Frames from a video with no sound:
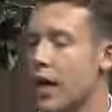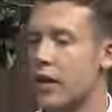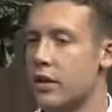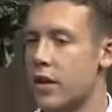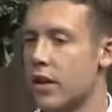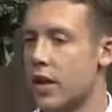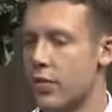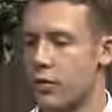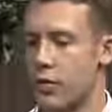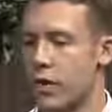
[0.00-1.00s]

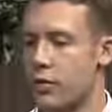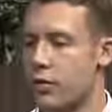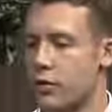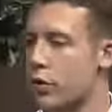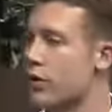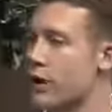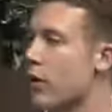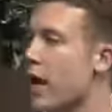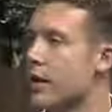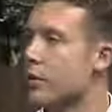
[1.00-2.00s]
and for them to sort of
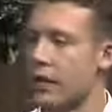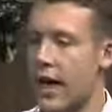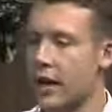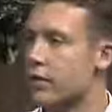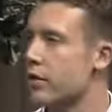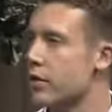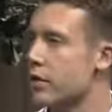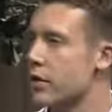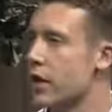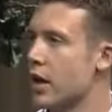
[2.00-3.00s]
interact with
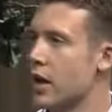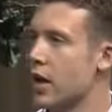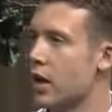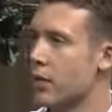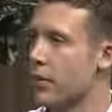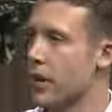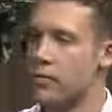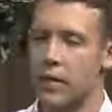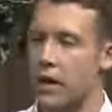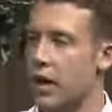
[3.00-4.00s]
activists that
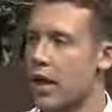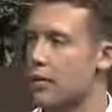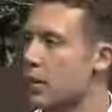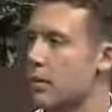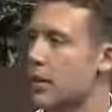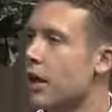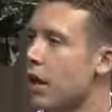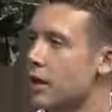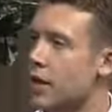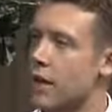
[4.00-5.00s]
may not ever come in
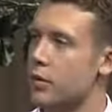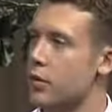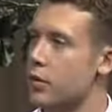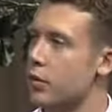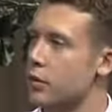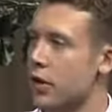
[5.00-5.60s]
contact with soldiers.